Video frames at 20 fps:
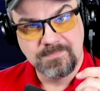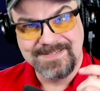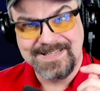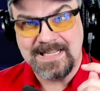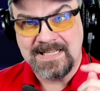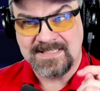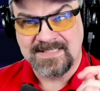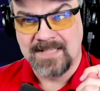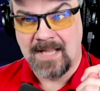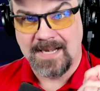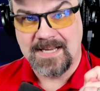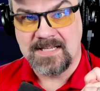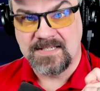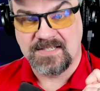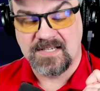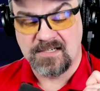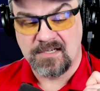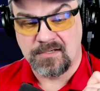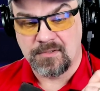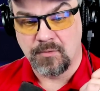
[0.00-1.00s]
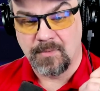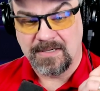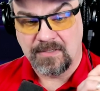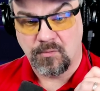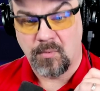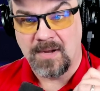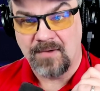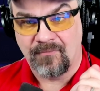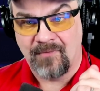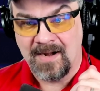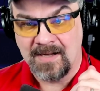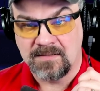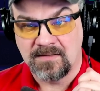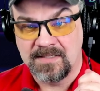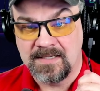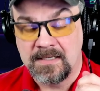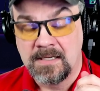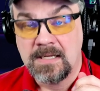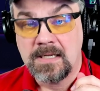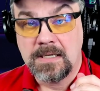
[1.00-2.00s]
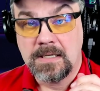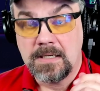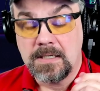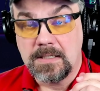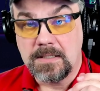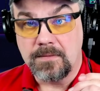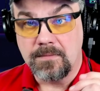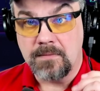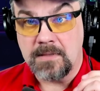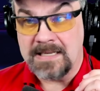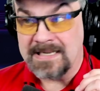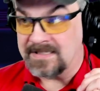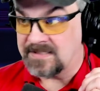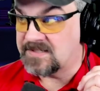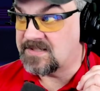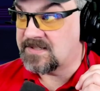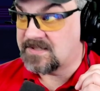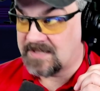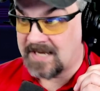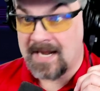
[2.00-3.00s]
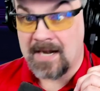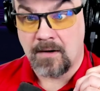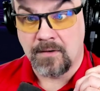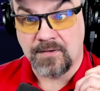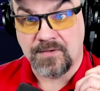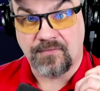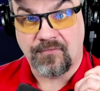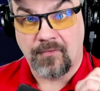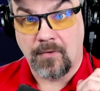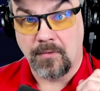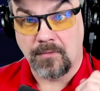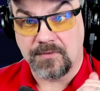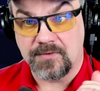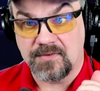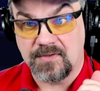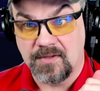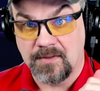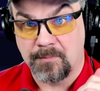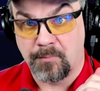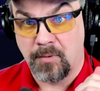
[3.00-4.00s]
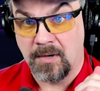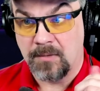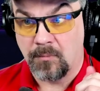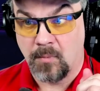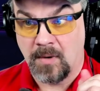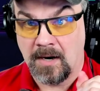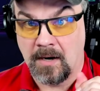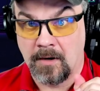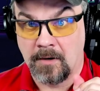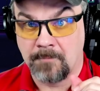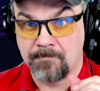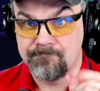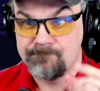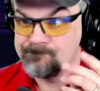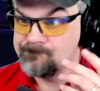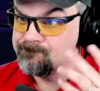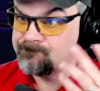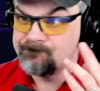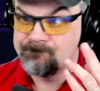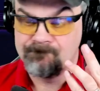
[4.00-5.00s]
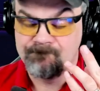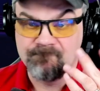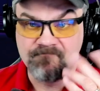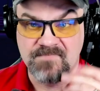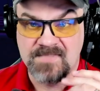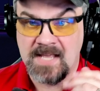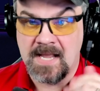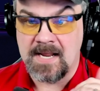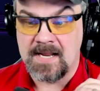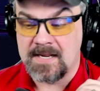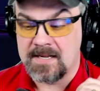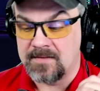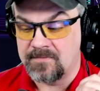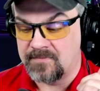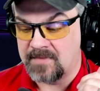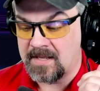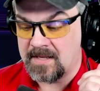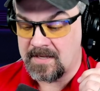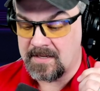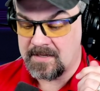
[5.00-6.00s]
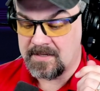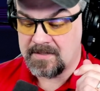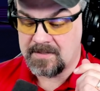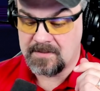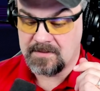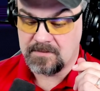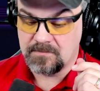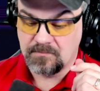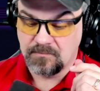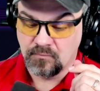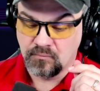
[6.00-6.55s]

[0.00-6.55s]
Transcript: it's not easy to do, and quite frankly, it scares folks to the point where they they